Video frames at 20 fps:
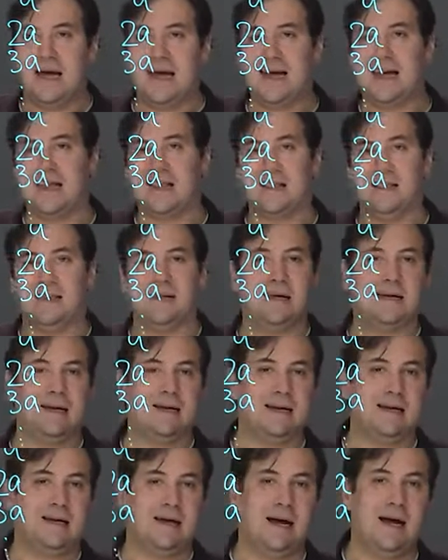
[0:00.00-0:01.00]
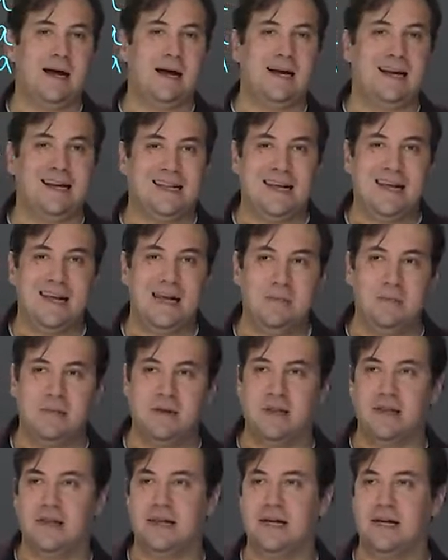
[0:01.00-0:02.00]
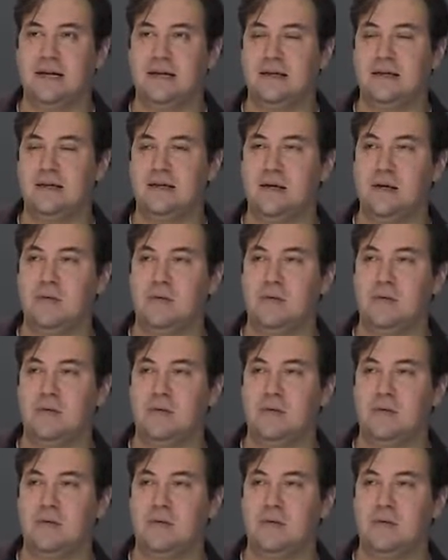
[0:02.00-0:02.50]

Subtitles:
and I claim that